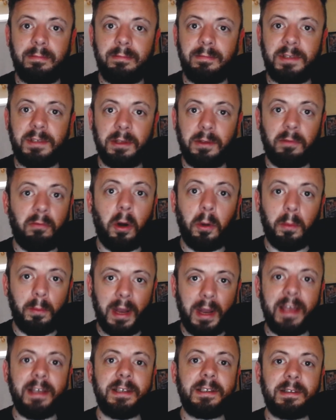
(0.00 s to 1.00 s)
to the wrong
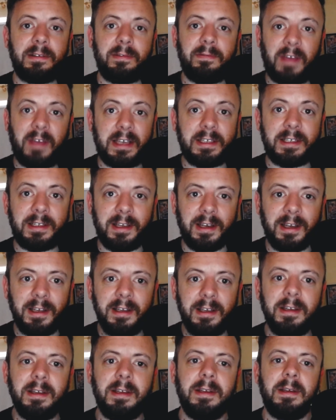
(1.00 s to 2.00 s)
place faster.
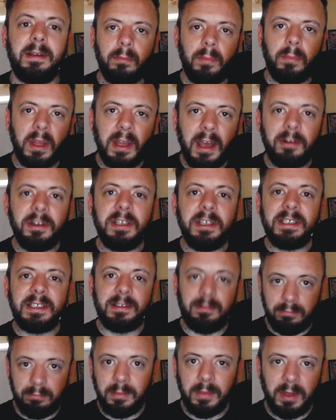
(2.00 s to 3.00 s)
But there is
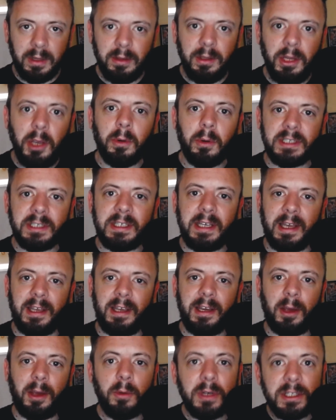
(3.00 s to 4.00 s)
nuance
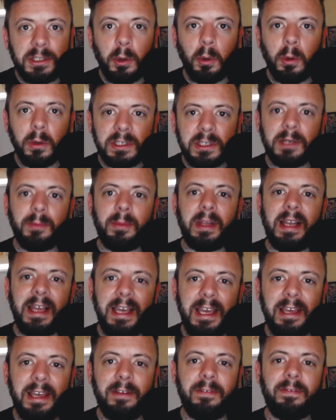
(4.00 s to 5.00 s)
here. We're taught to
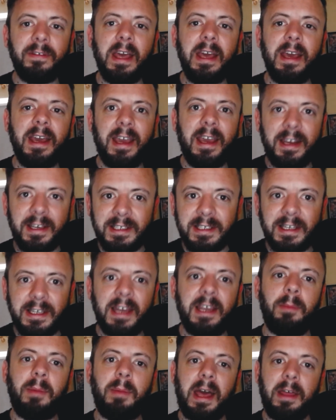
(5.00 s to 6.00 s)
believe in a
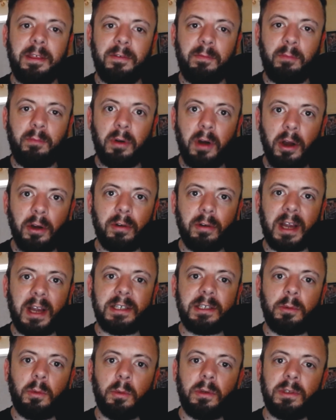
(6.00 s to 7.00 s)
steady path of progress
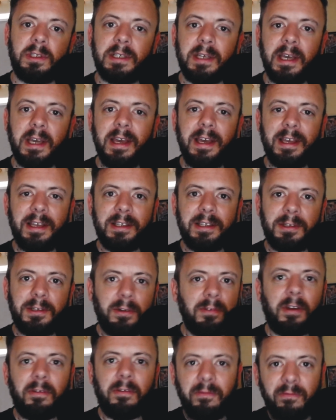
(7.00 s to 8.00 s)
towards sort
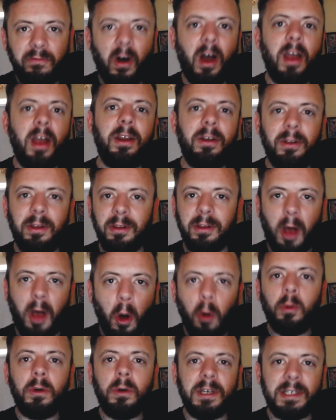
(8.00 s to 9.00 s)
of a final
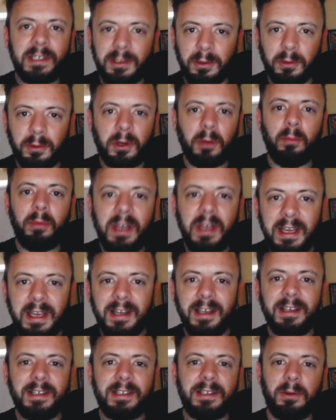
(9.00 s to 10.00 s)
wholeness or
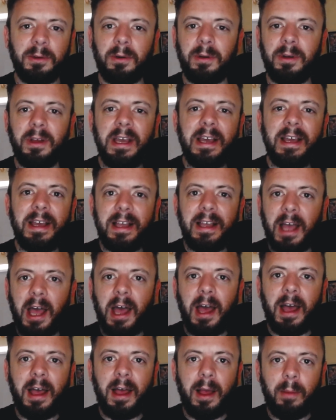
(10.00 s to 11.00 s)
completeness, or
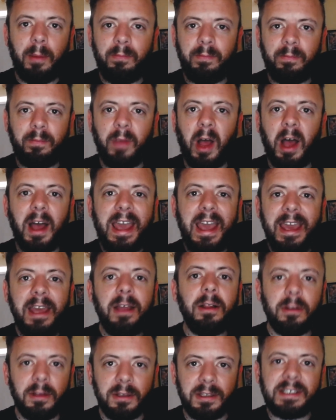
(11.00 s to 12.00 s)
a healed